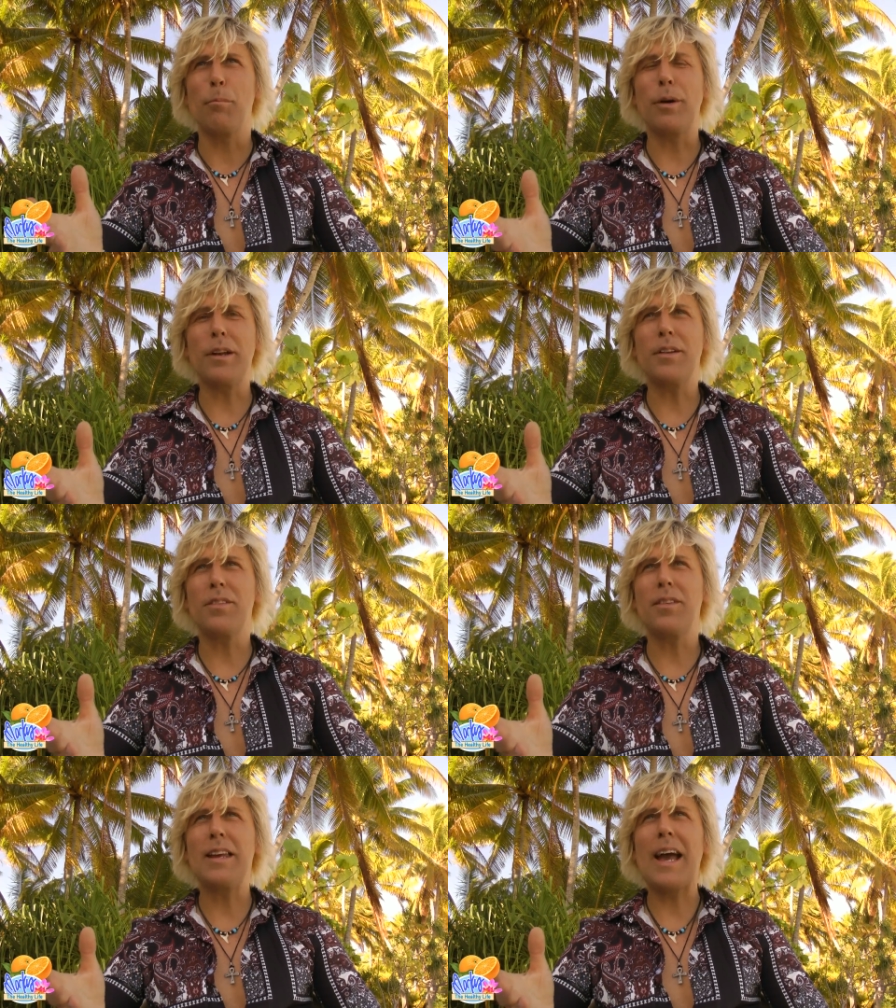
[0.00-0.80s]
But
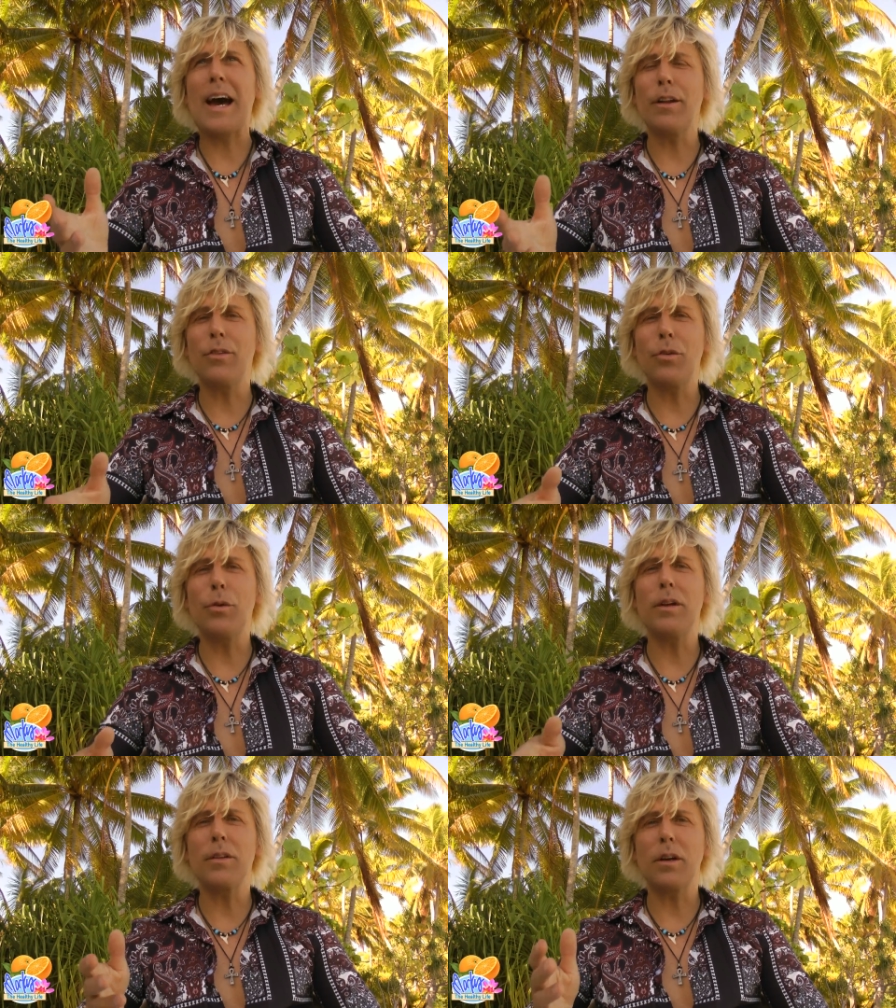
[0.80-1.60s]
it's the
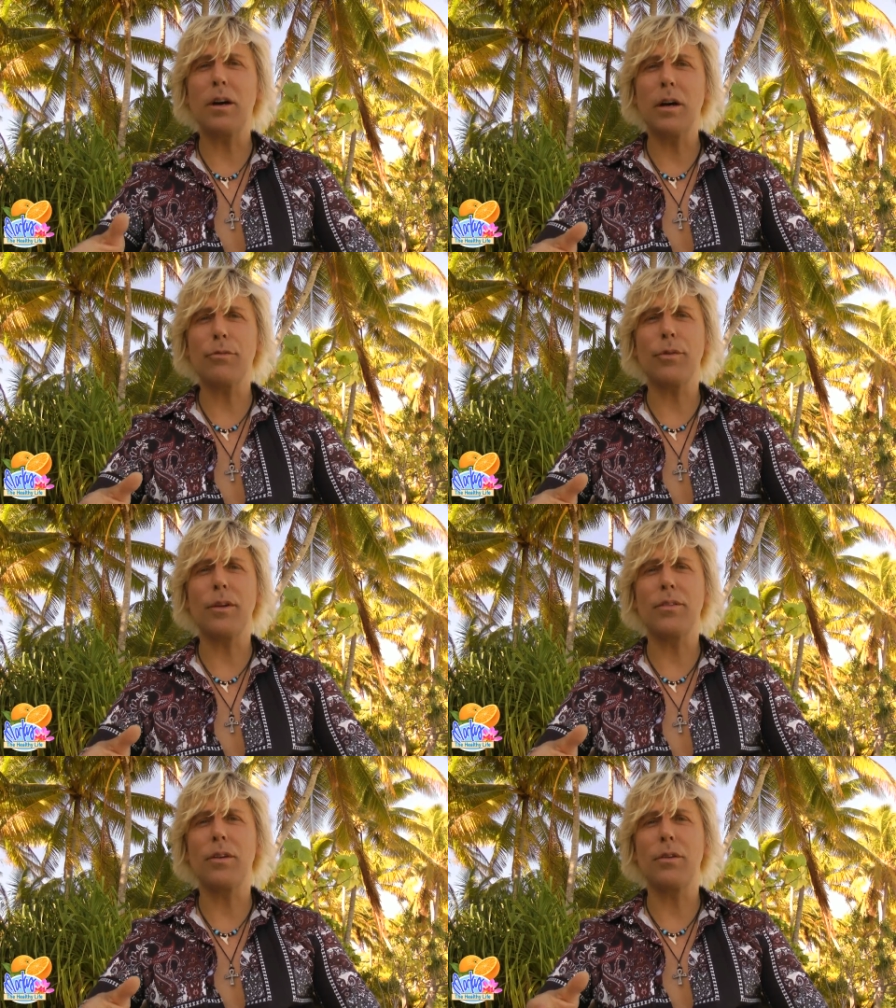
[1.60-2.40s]
attitude and the
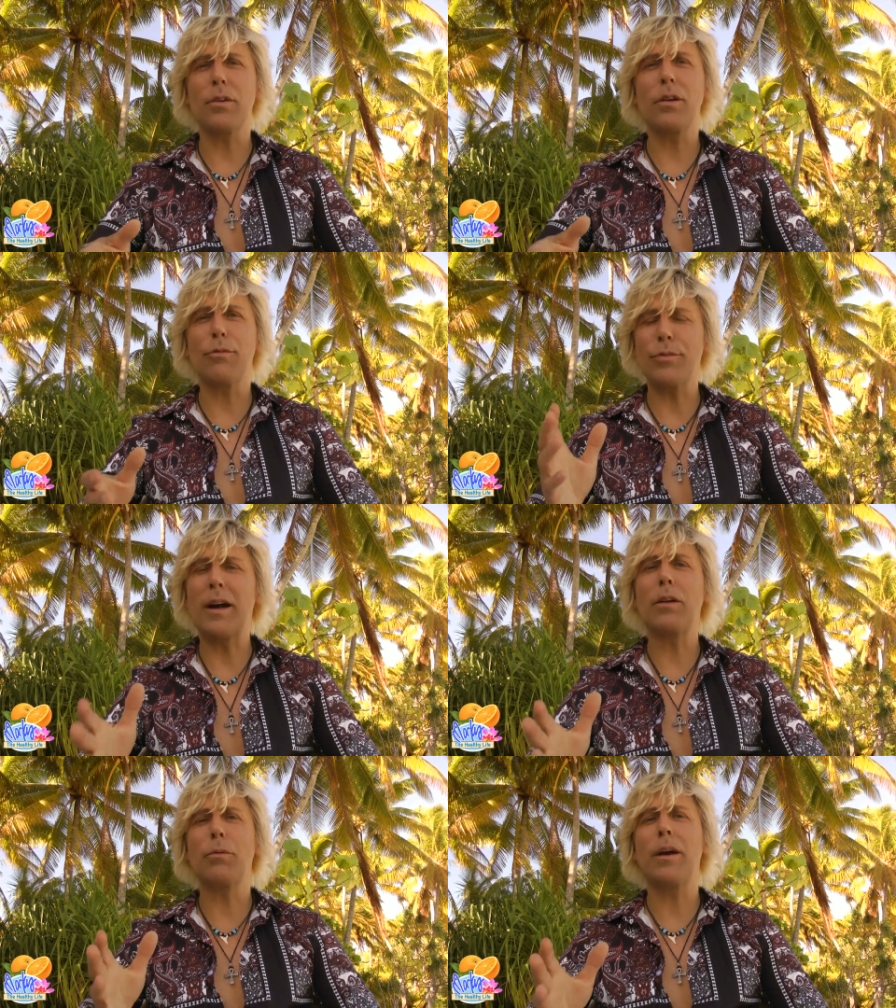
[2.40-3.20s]
confidence that you're going to
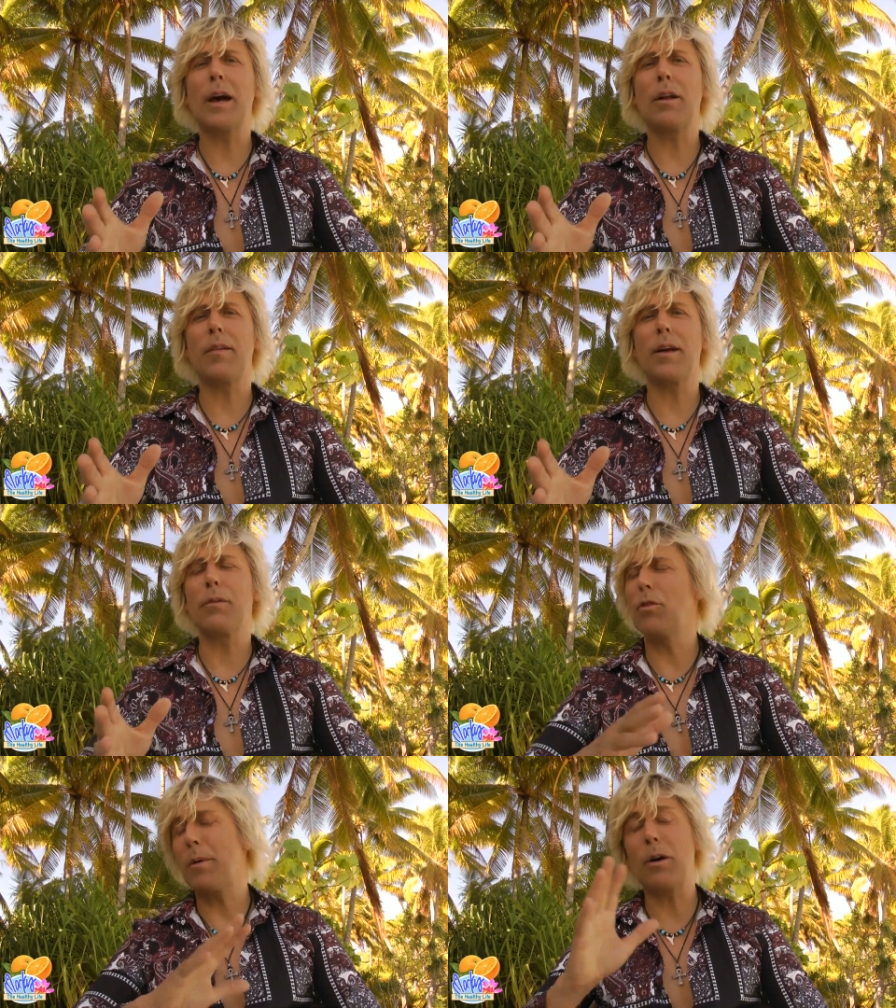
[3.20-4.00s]
find a way out of that,
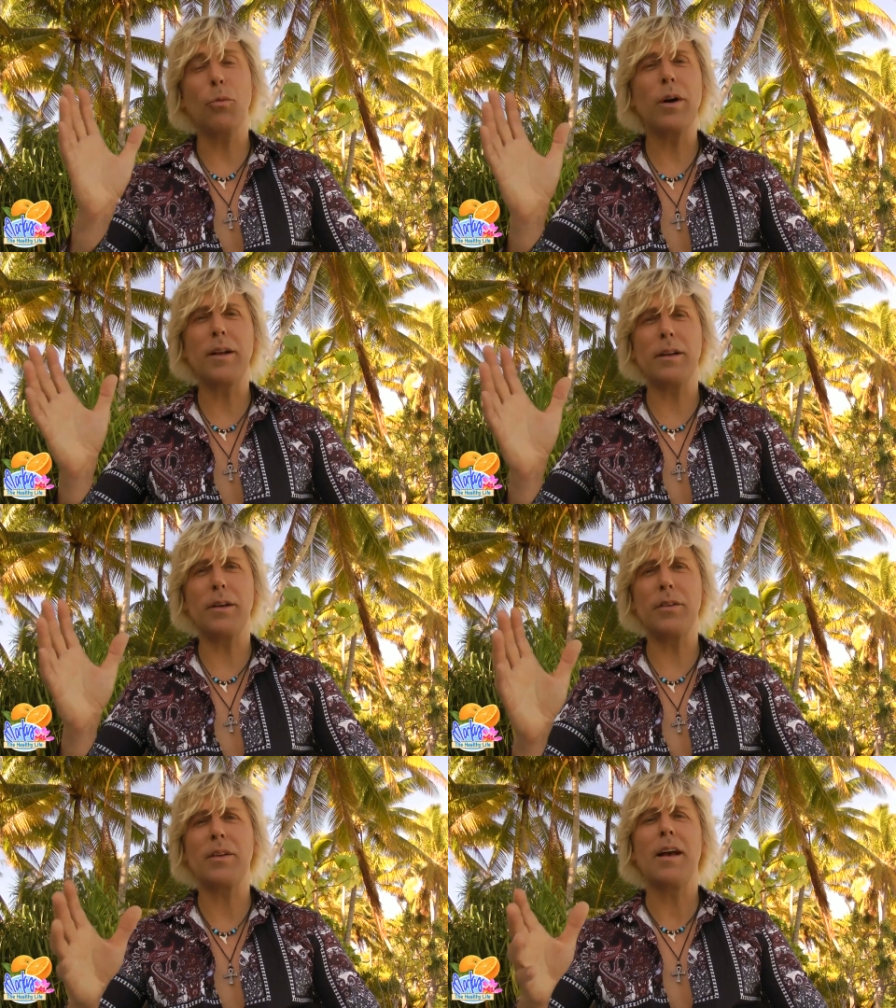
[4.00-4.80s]
no matter what it
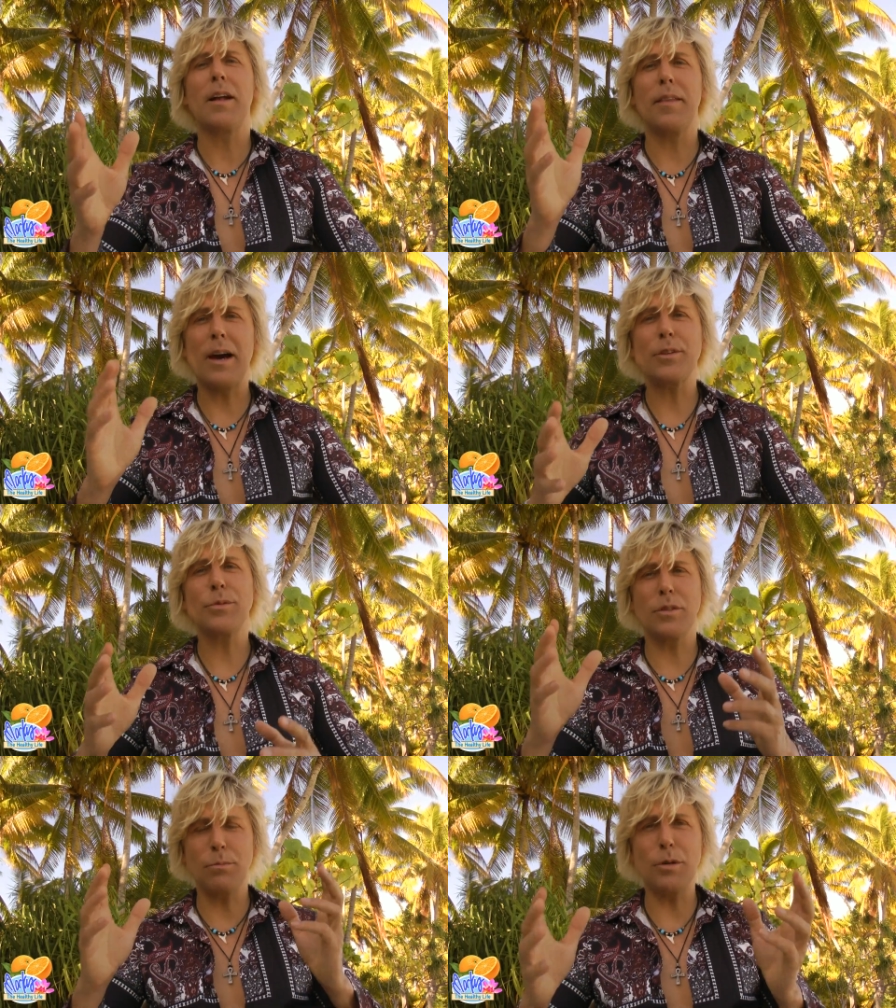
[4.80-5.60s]
is. That's
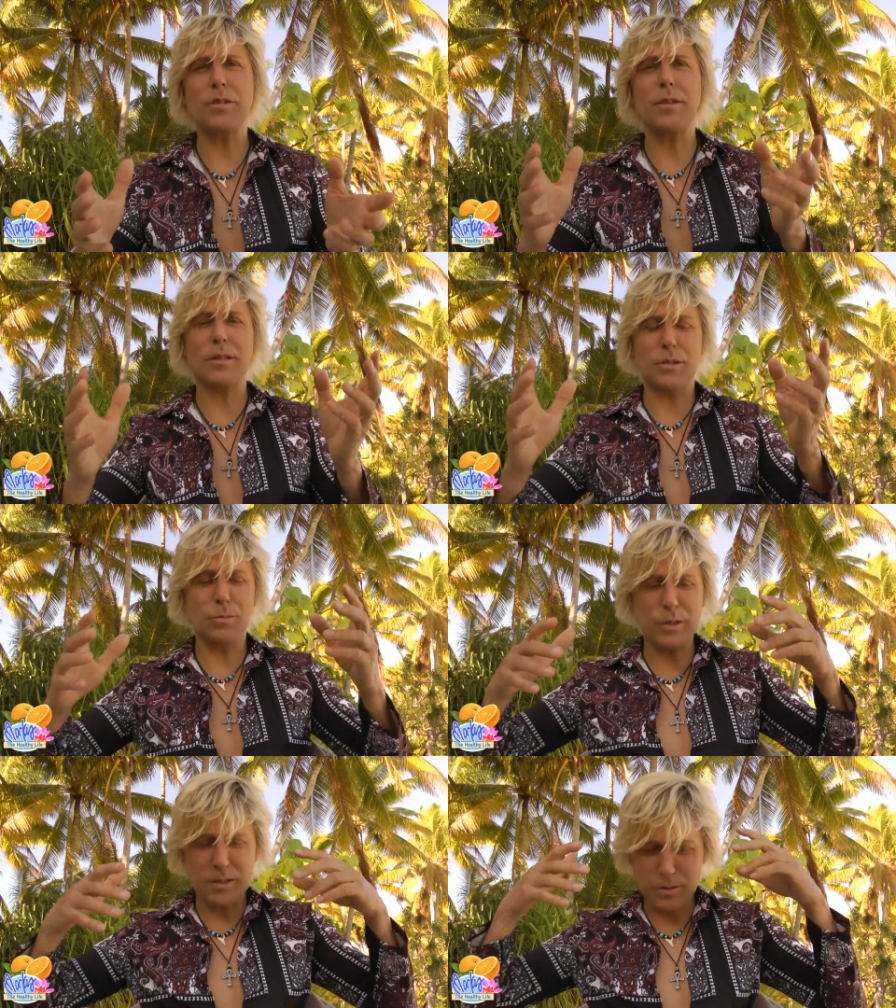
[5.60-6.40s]
what the most. That's
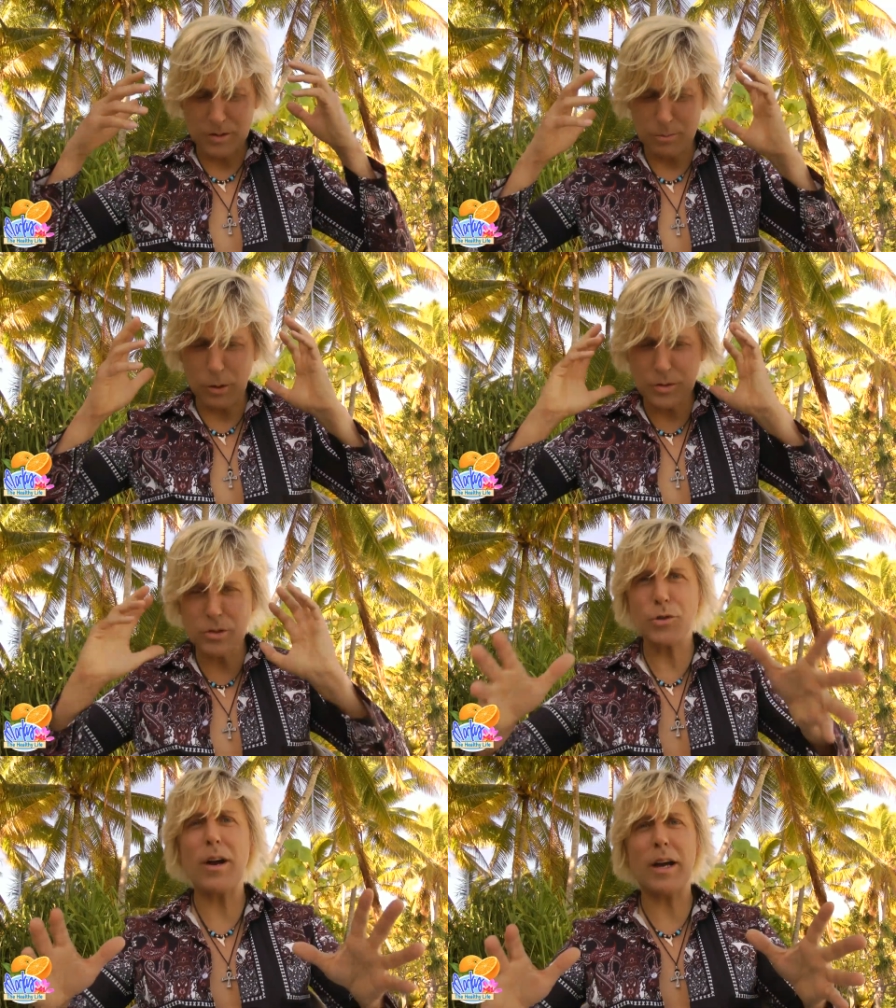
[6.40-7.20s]
what's the most
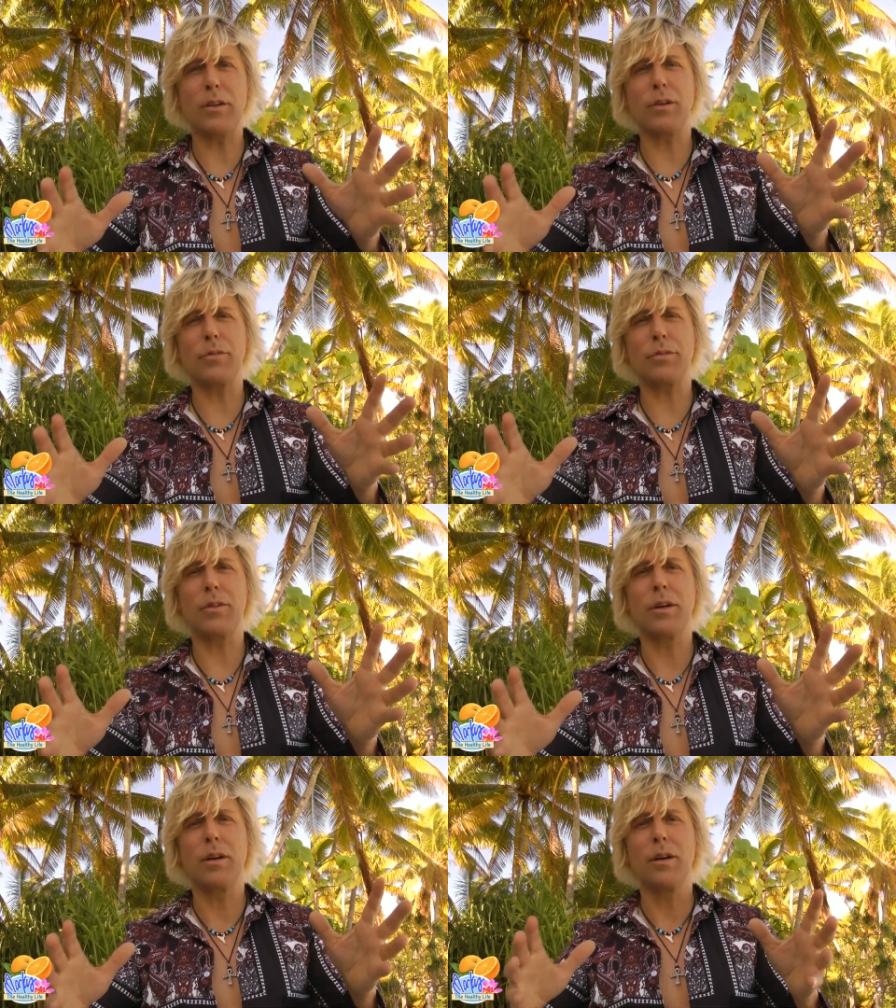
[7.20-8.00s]
attractive
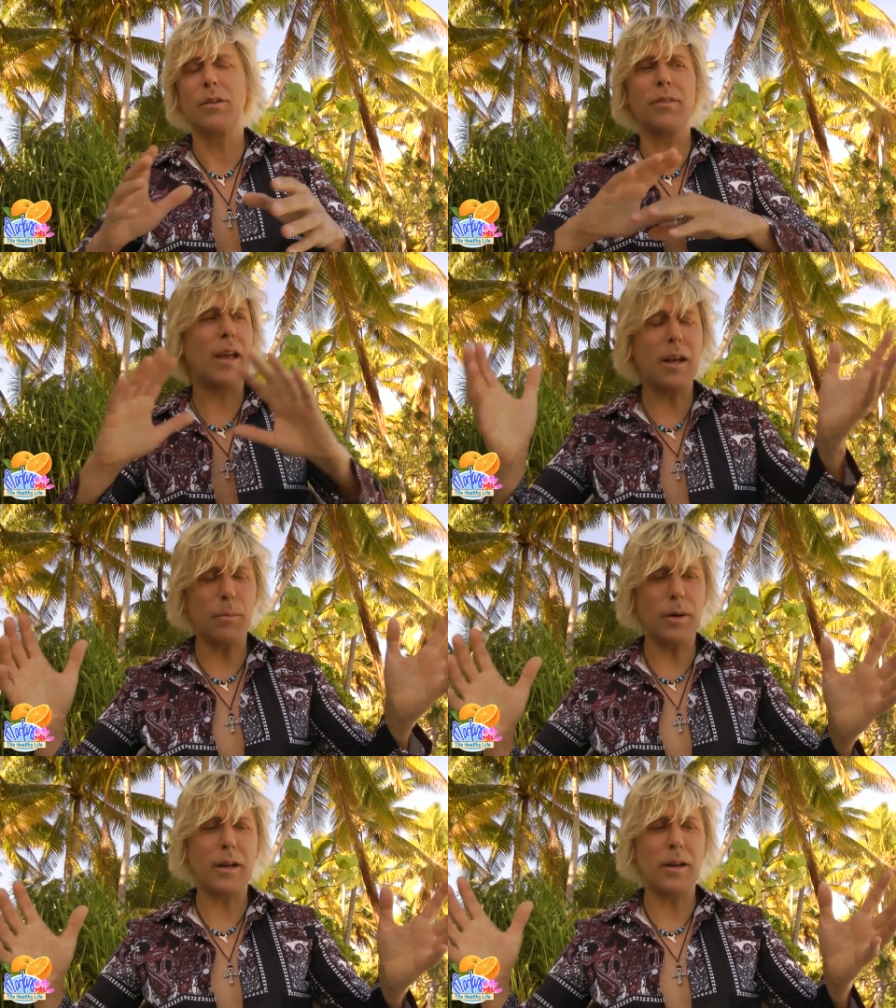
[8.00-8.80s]
to
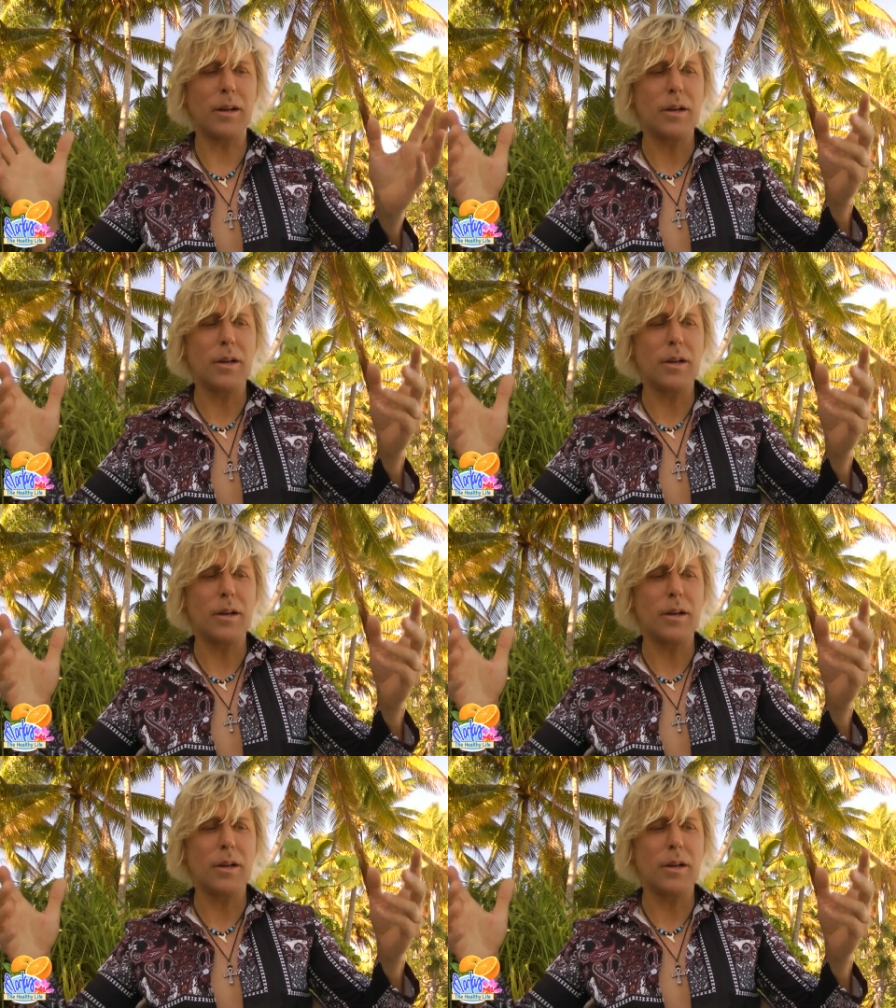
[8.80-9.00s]
anybody.